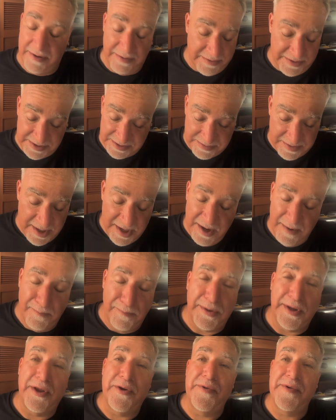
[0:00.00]
just
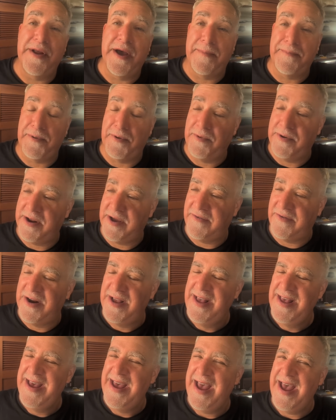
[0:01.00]
blown up or whatever.
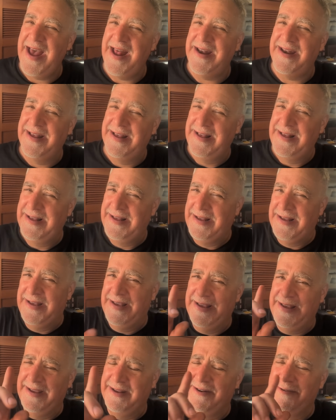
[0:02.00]
And
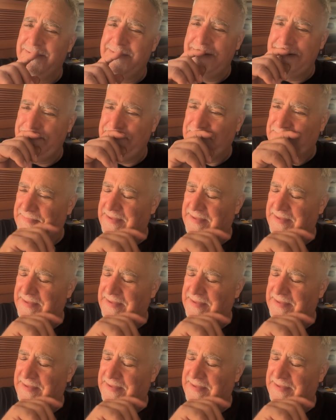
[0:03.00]
you know what?